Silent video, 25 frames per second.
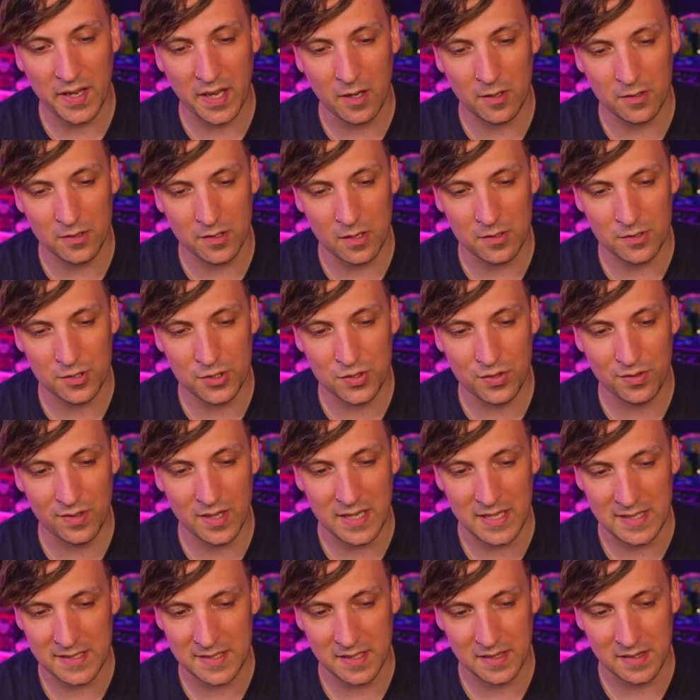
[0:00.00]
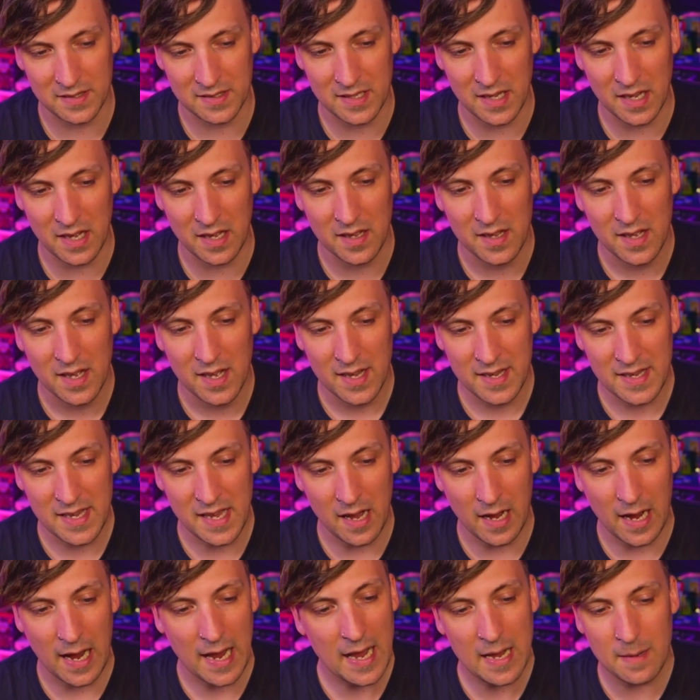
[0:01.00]
on those trees, and yeah,
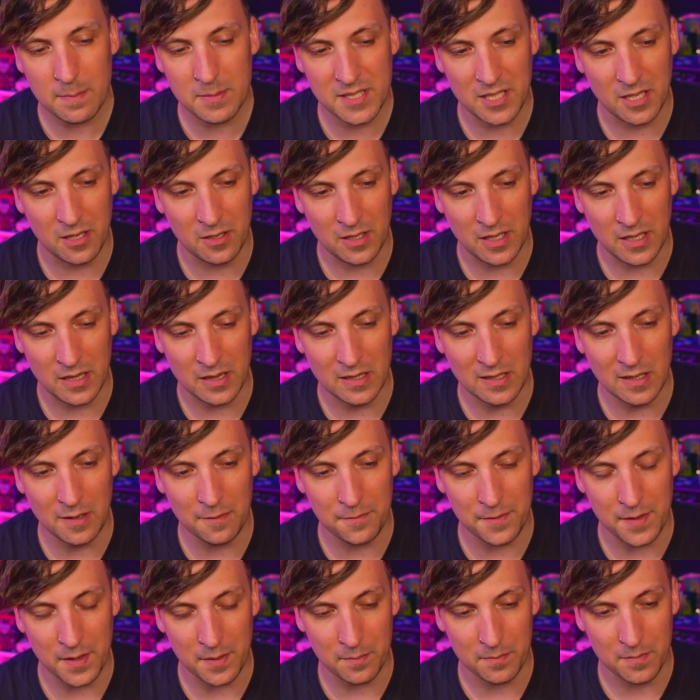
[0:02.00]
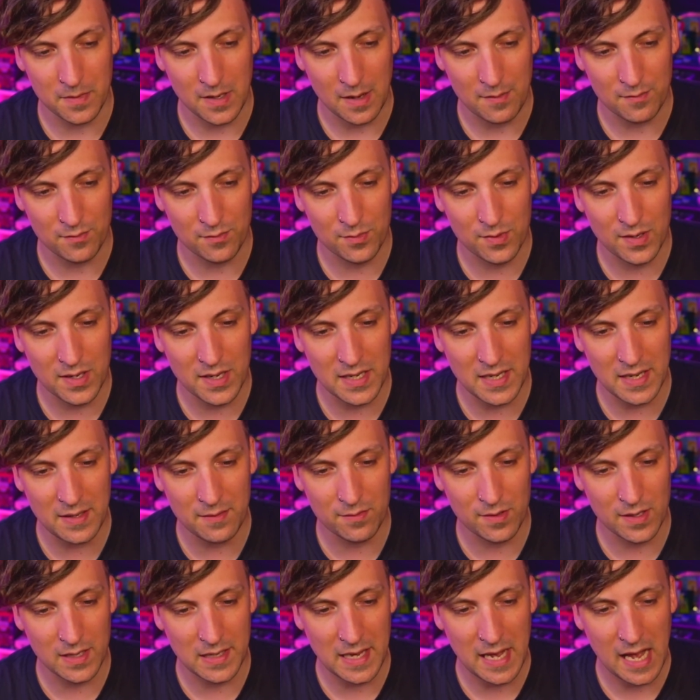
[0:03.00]
I absolutely love them. I'm
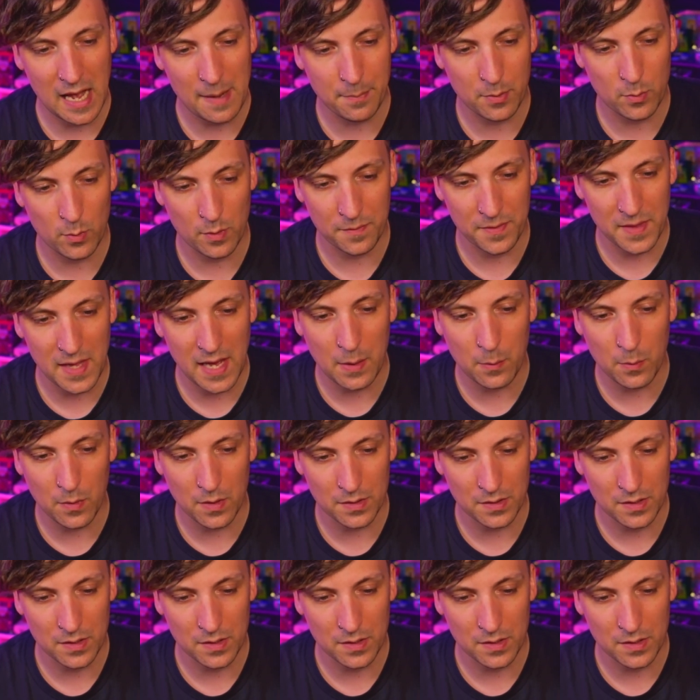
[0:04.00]
really happy with that one.